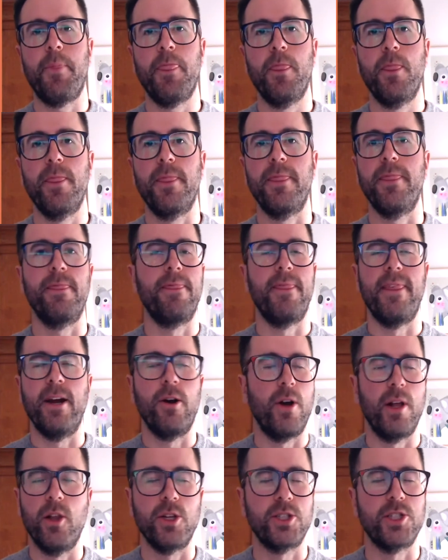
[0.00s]
there
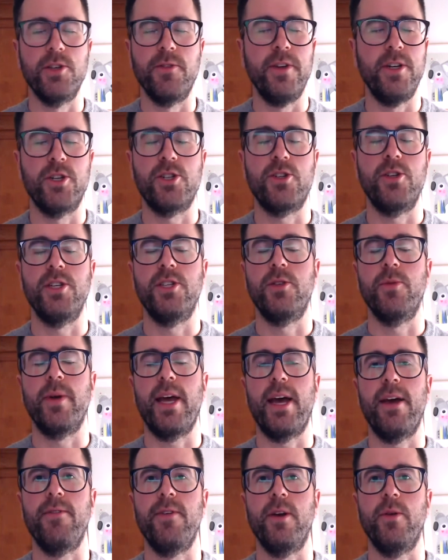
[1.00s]
are lots of industries that we
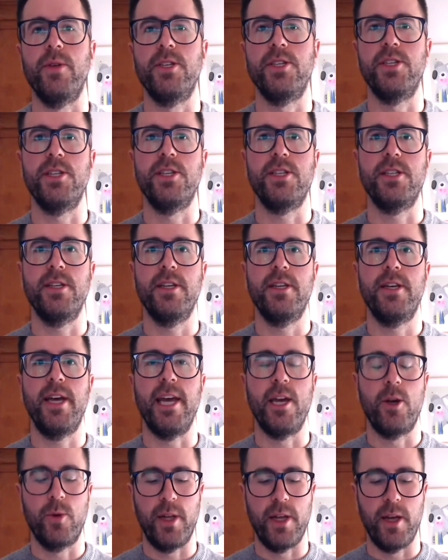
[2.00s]
have here. This is
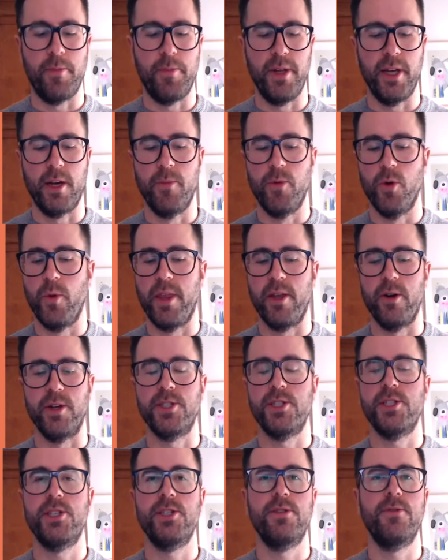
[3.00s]
equally applicable, whether
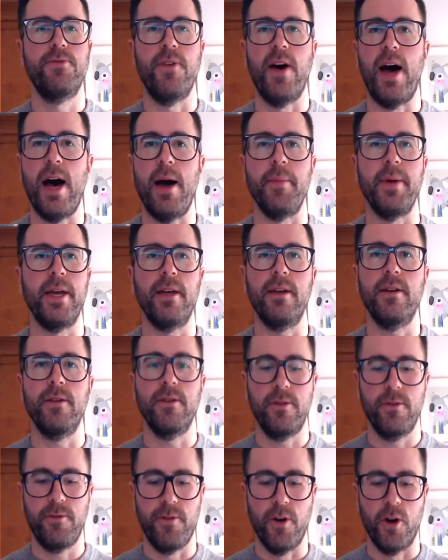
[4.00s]
it's
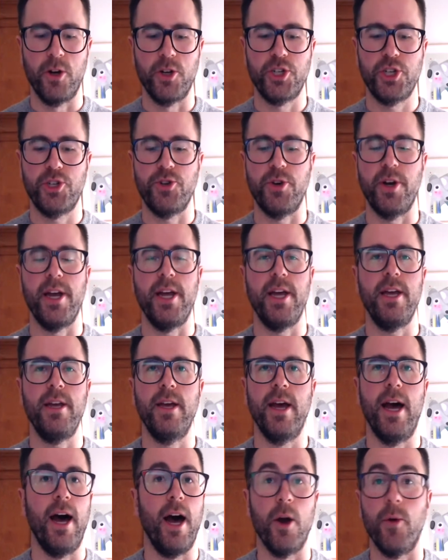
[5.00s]
farming, forestry,
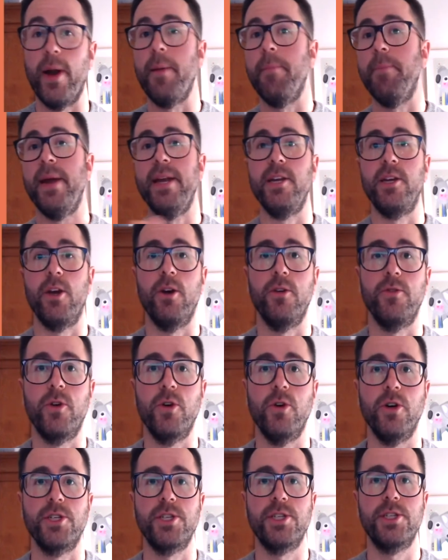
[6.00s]
around Bendigo, of
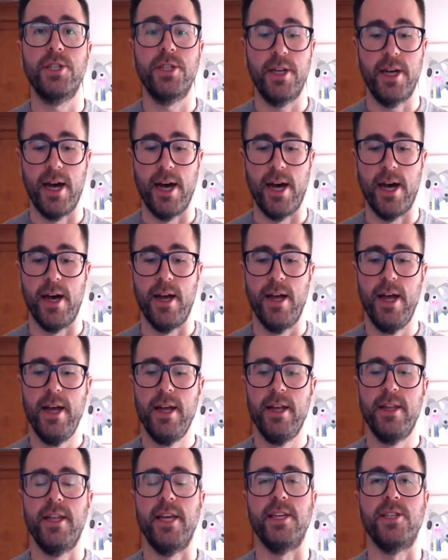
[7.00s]
course,
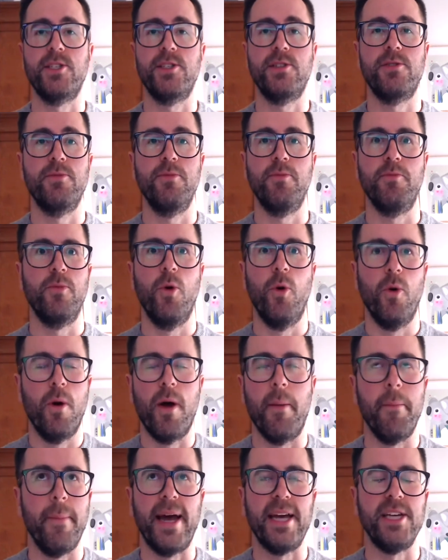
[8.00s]
there's
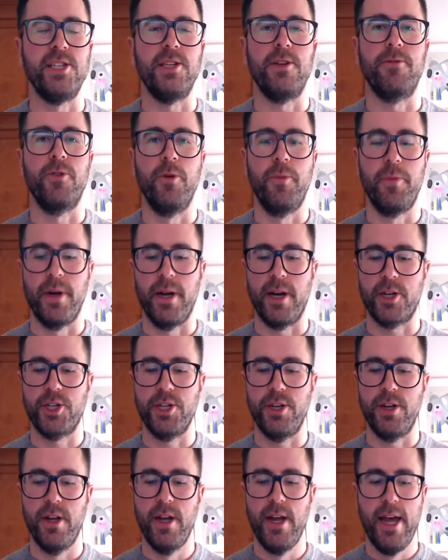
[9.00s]
amazing food
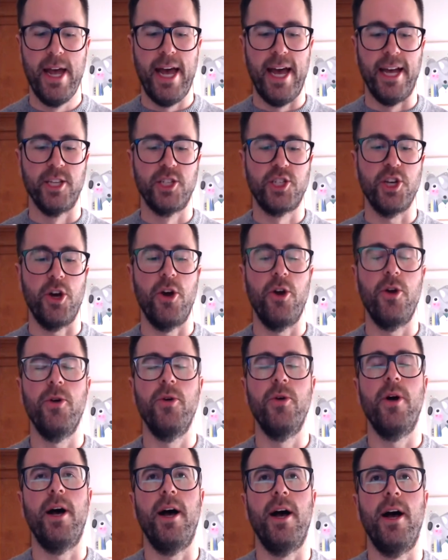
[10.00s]
production. And
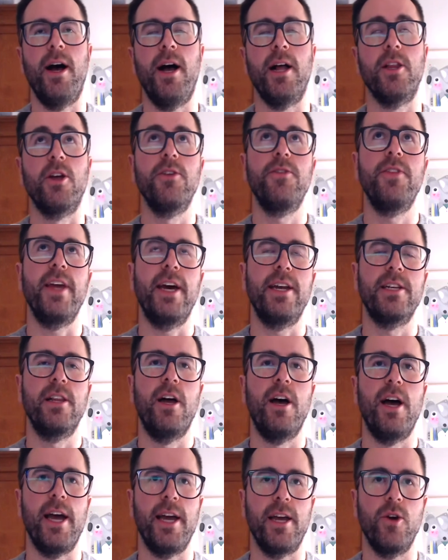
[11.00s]
so a lot of the
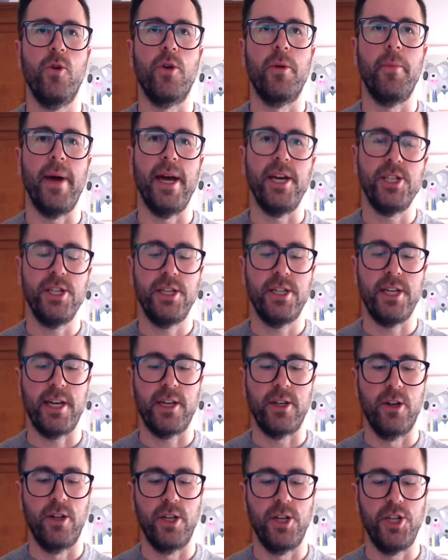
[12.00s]
underlying automation
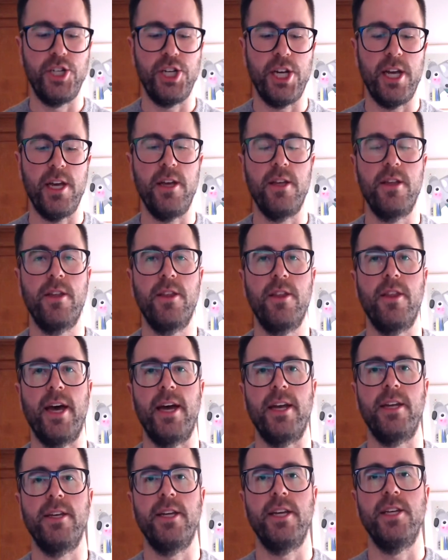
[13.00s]
technology
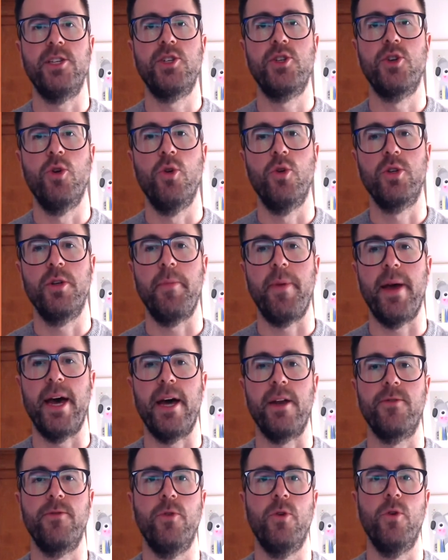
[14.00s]
that is talked
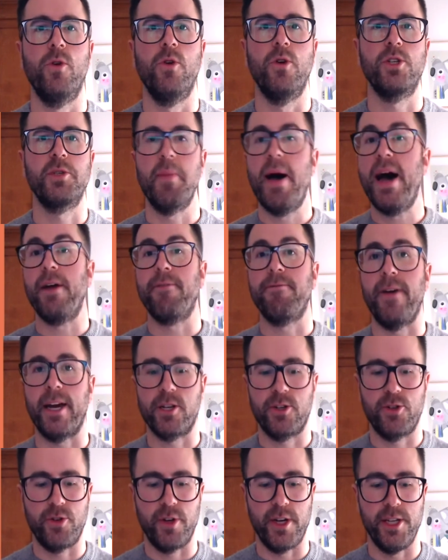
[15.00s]
about for smart
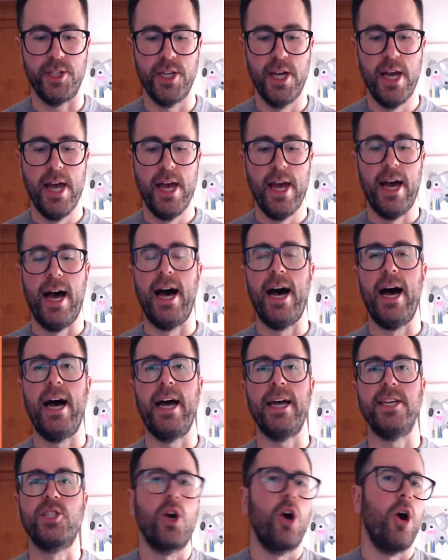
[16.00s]
factories
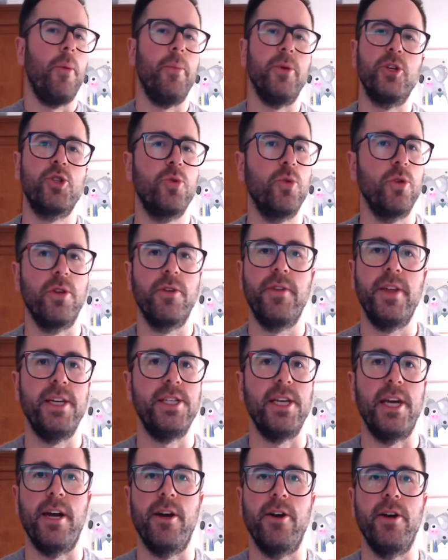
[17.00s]
is common to all of these
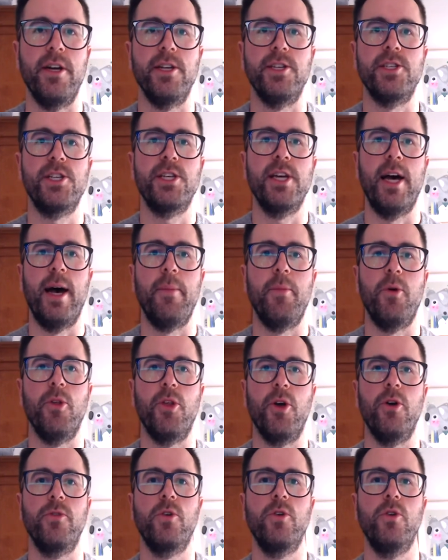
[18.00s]
areas,
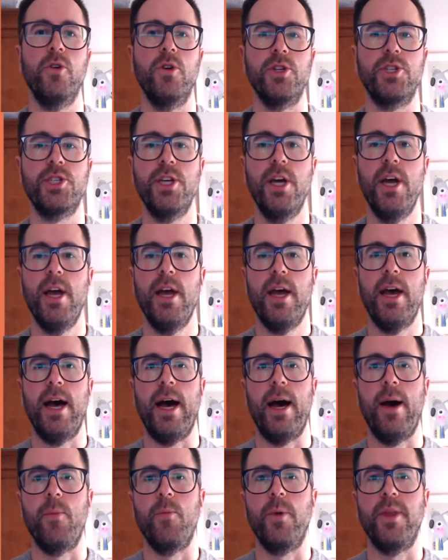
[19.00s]
although, of course,
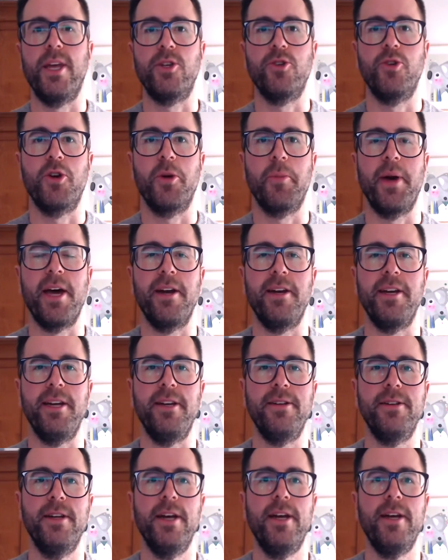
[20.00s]
when they talk about it
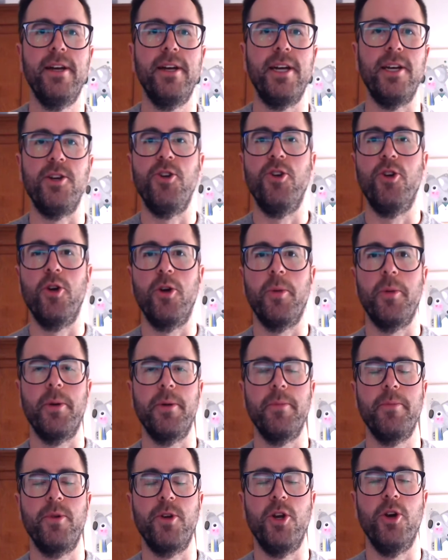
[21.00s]
in
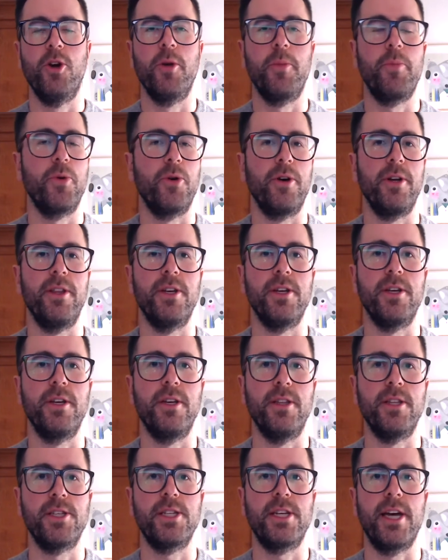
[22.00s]
Europe or
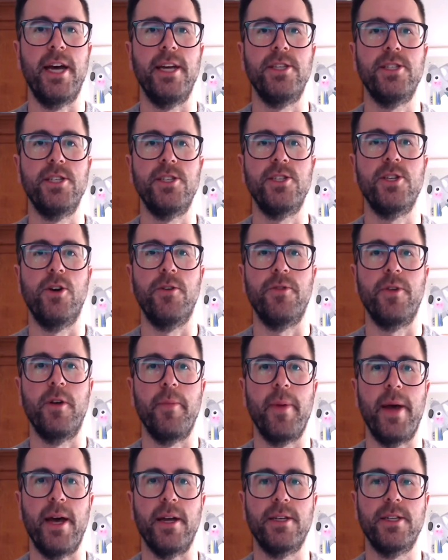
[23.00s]
in the States, it's often
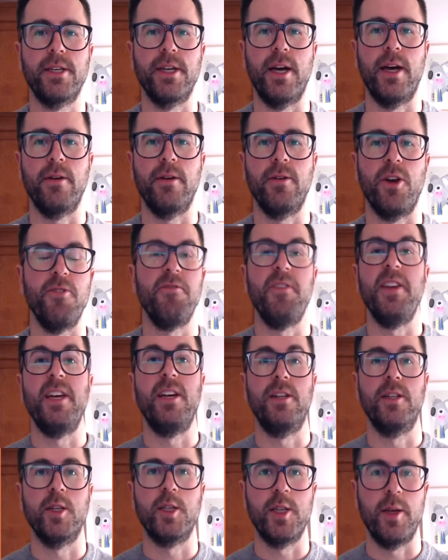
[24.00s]
about
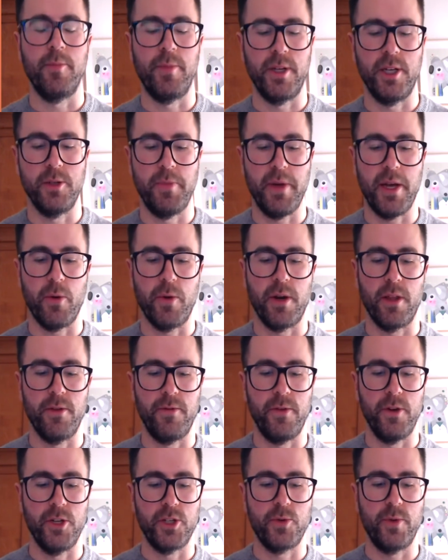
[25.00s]
vehicle assembly as being one of the
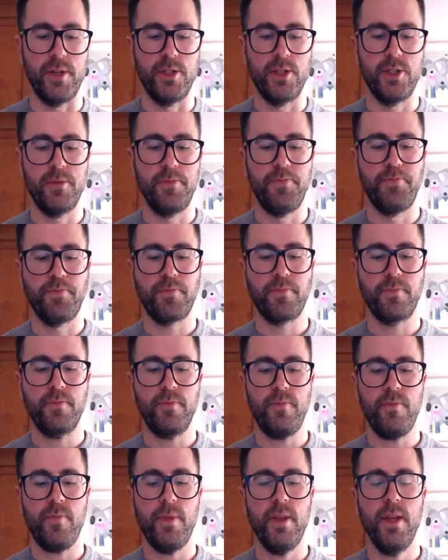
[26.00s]
first ones.
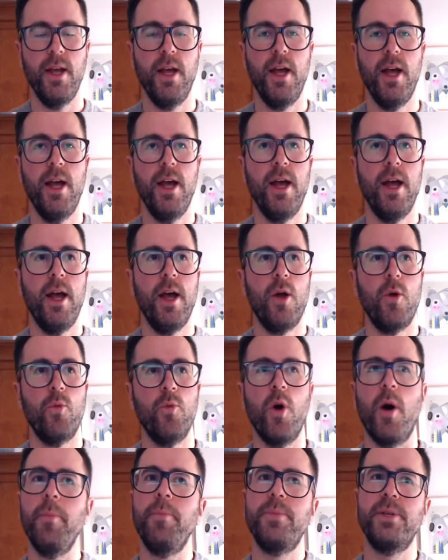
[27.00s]

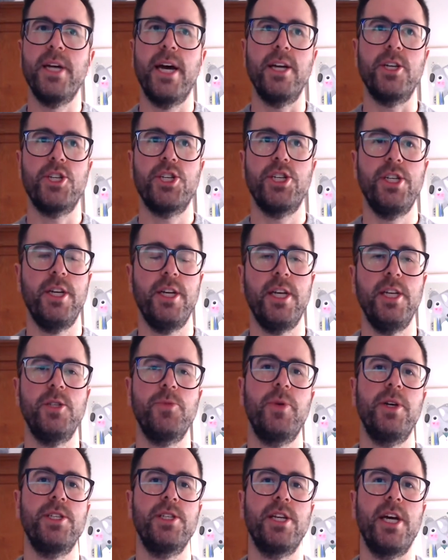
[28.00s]
Rob touched in his
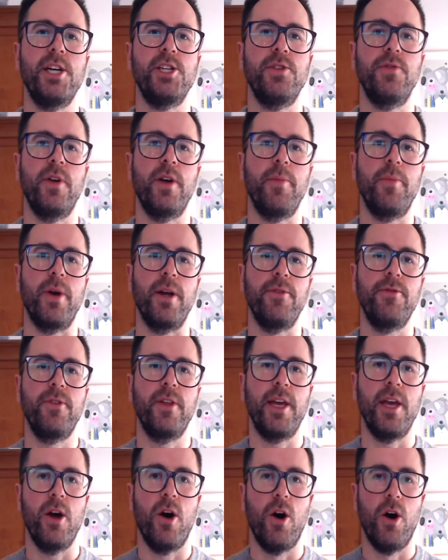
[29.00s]
presentation very
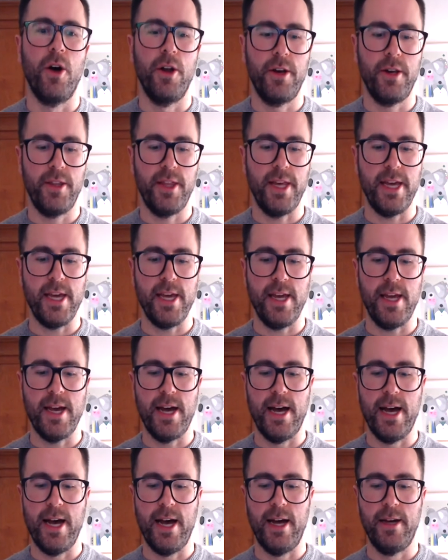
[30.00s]
briefly on the
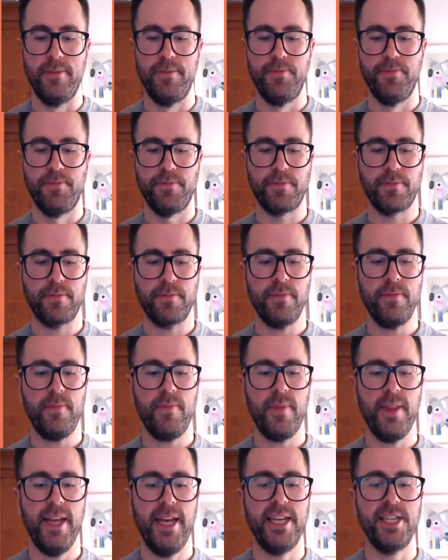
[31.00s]

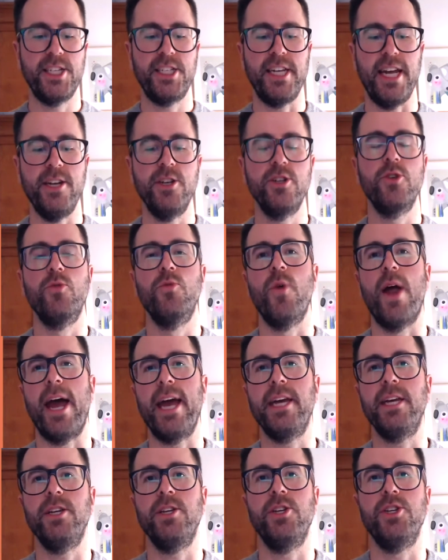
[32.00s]
extended
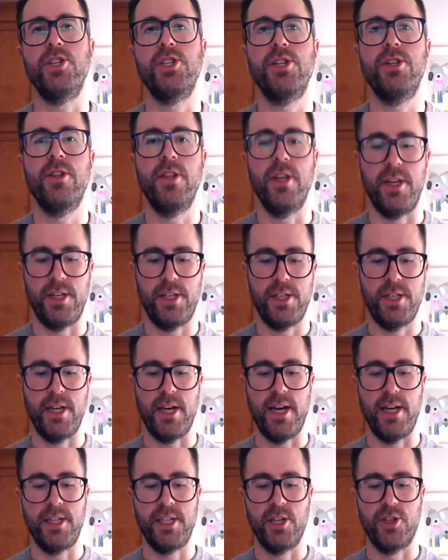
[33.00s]
range that
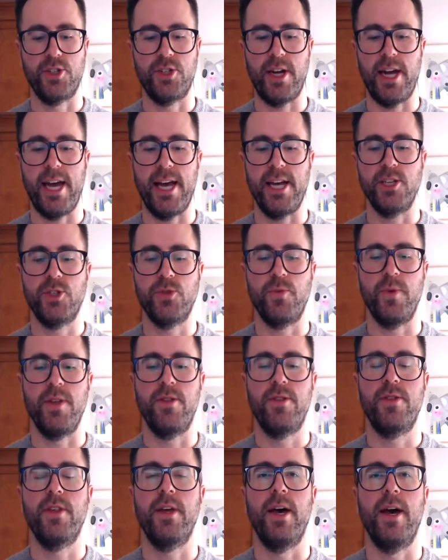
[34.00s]
Telstra has
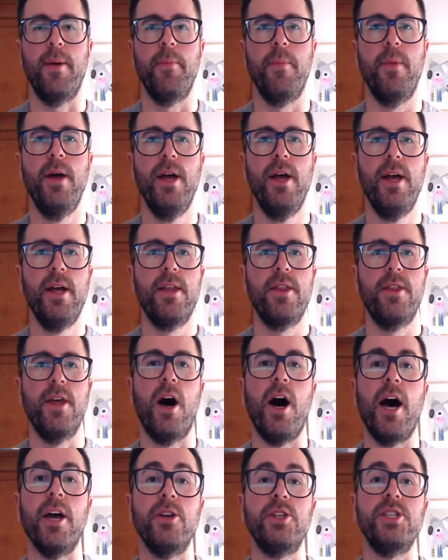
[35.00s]
with the
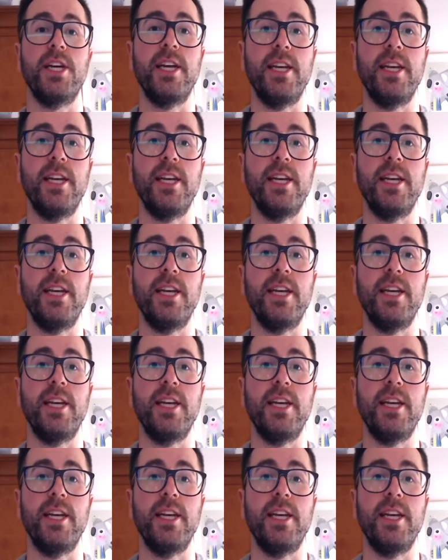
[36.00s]
IoT